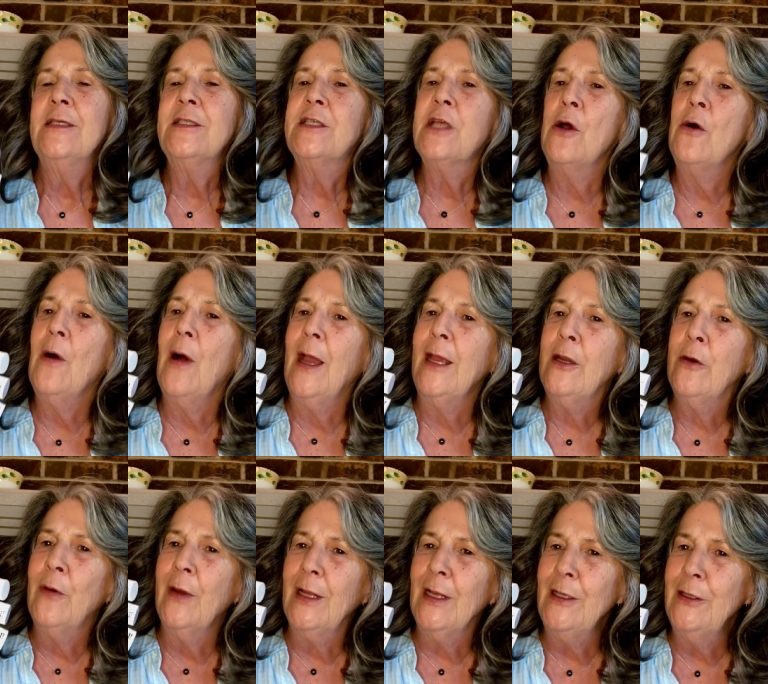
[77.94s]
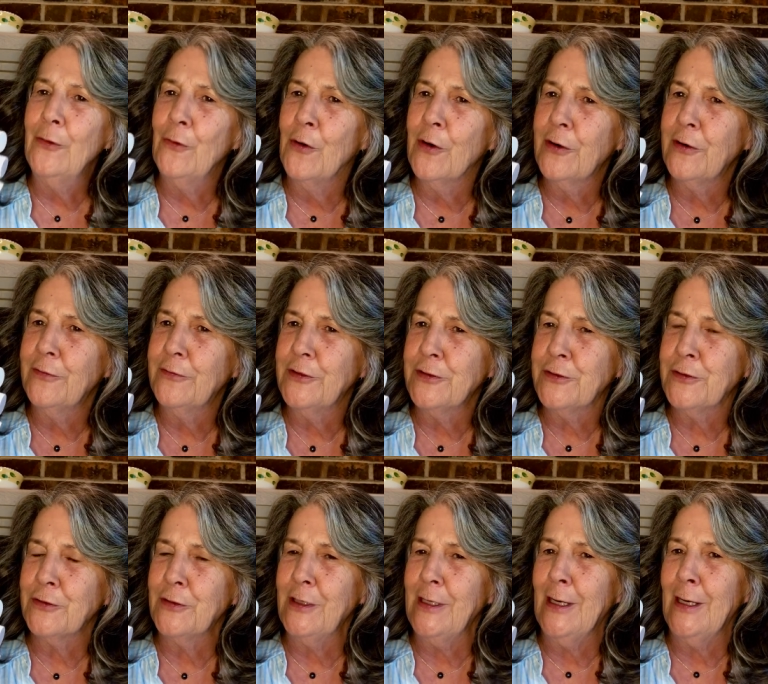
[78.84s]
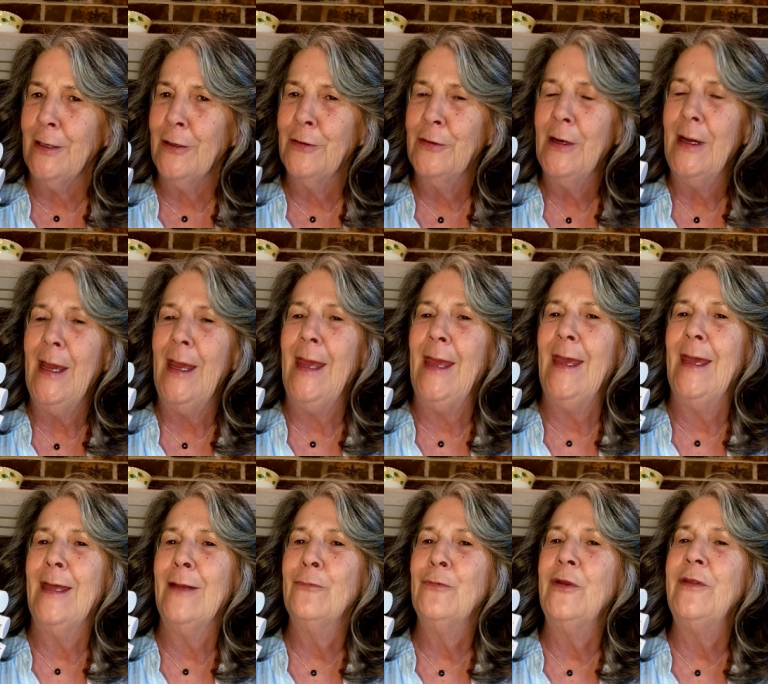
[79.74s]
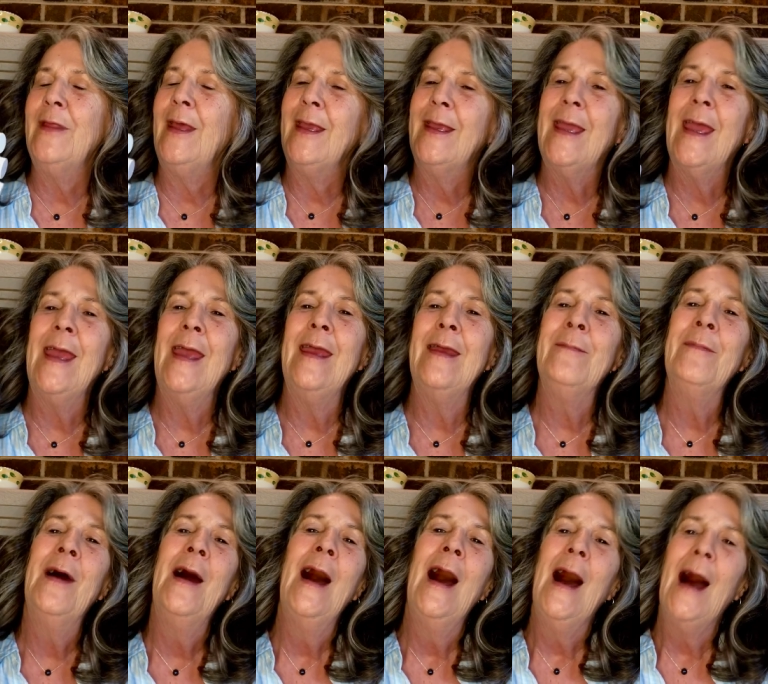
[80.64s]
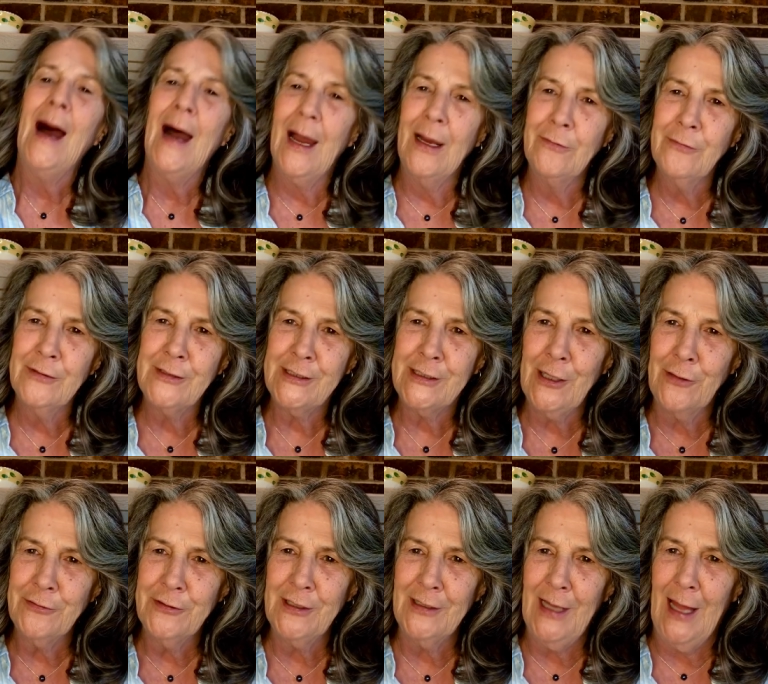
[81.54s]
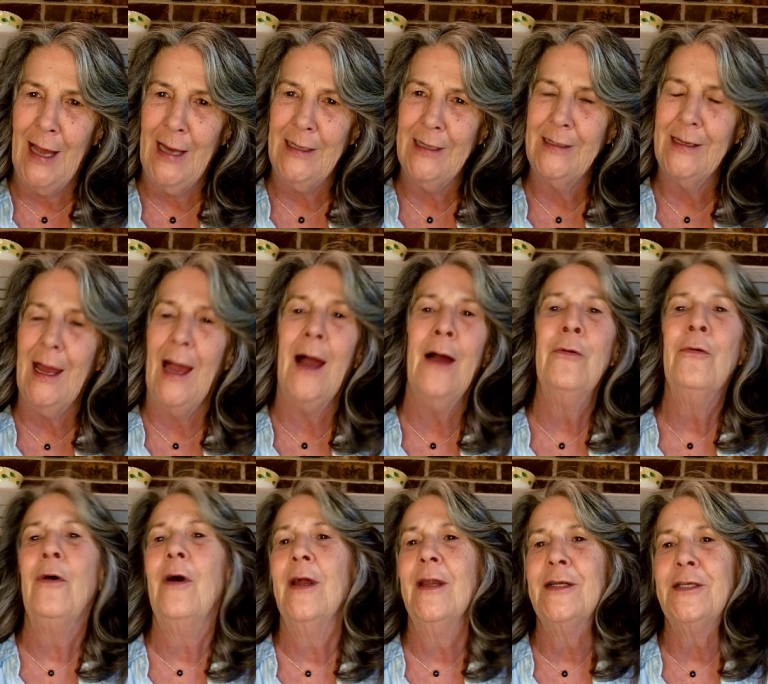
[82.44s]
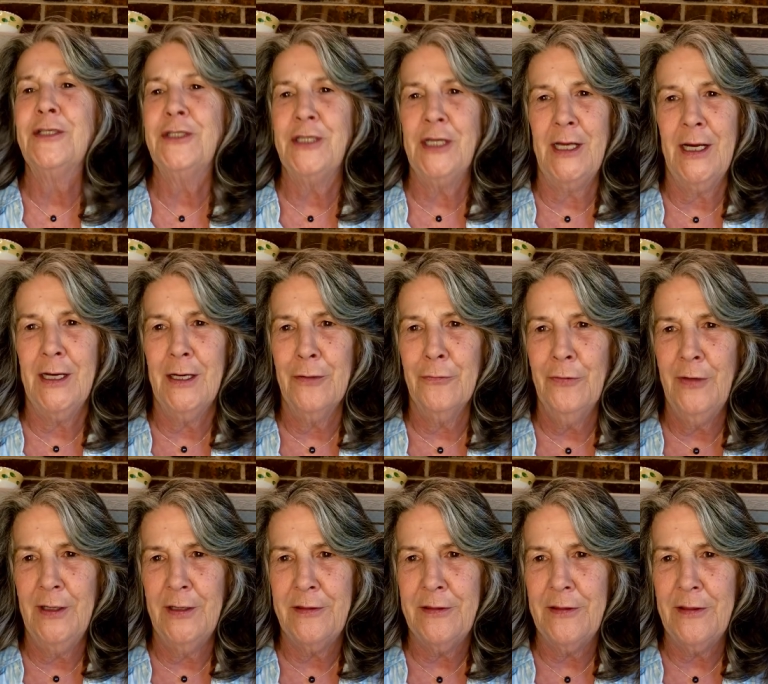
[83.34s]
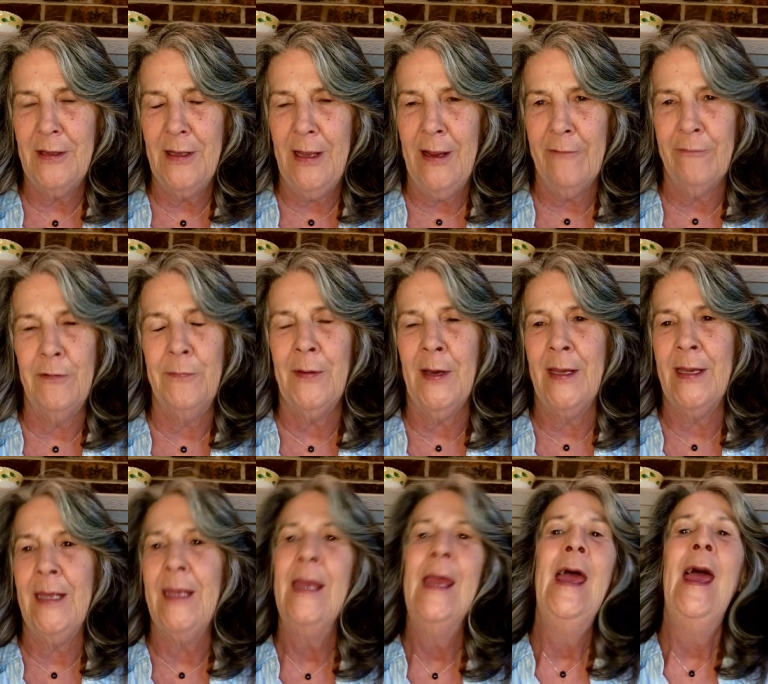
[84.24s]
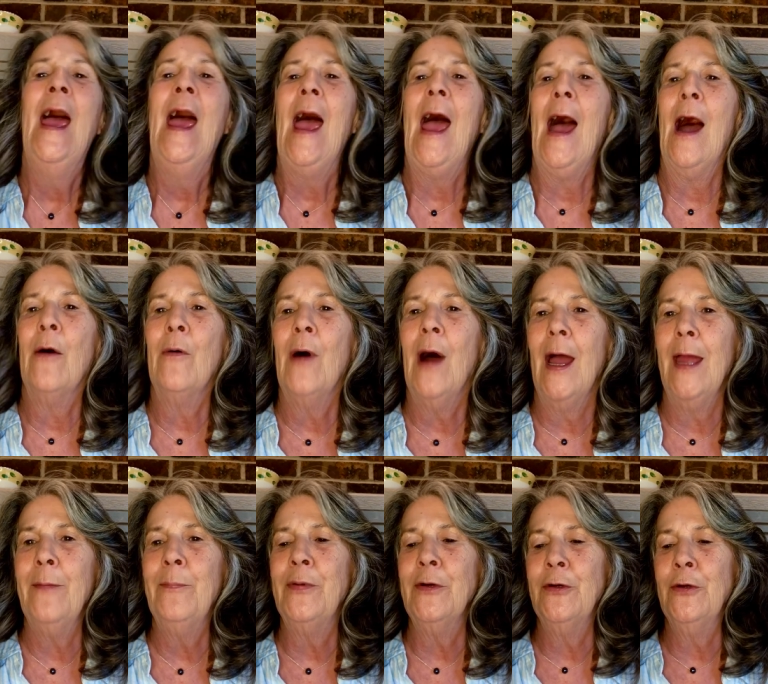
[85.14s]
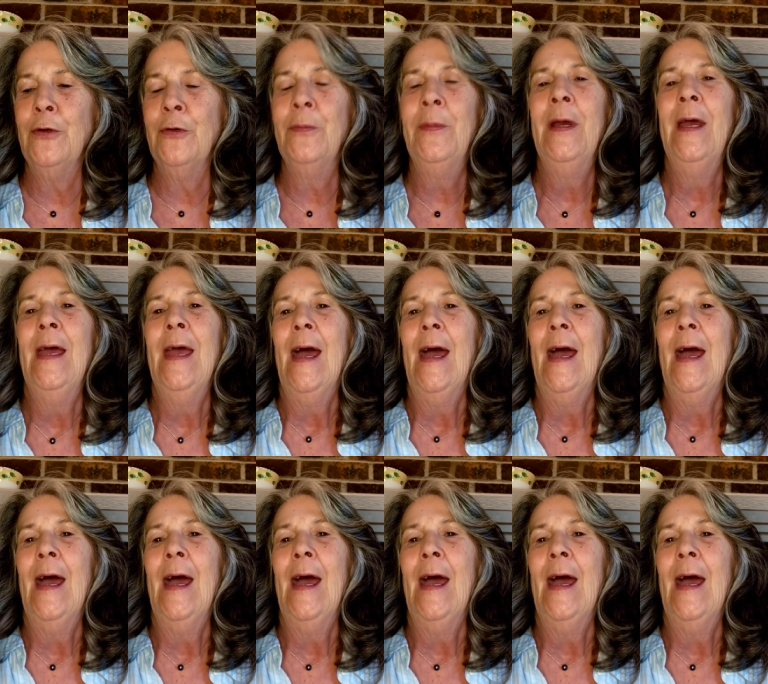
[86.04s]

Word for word: So I quickly ordered the trio, and when they came, I was so delighted. I want to share with everybody how I boom.